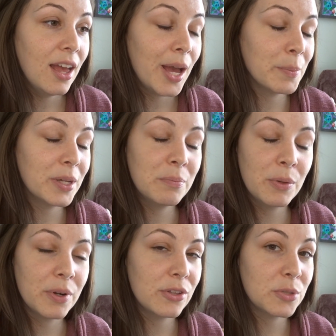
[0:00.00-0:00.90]
I'm gonna
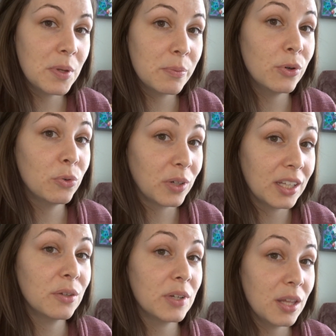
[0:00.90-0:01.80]
be one of those people who
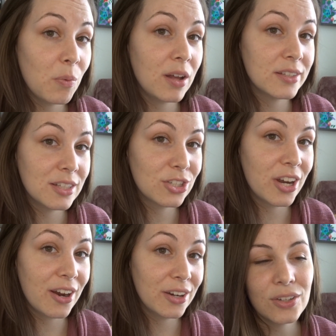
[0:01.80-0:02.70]
really, really wants to share.